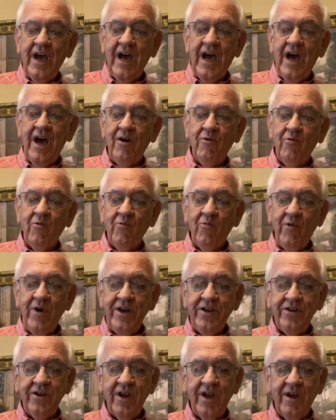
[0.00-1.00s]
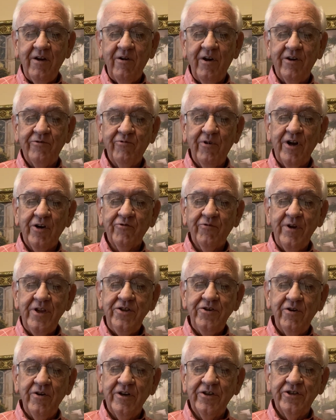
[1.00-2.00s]
uh, with uh, dwells
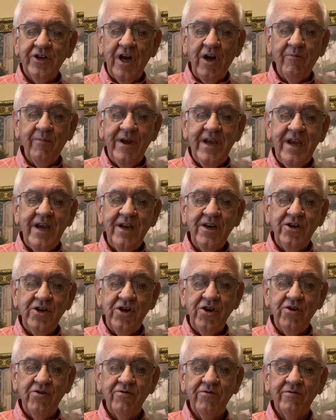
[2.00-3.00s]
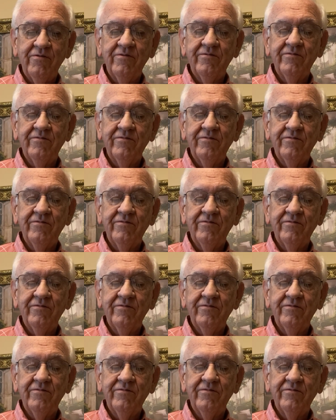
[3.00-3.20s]
with you and shall be in you.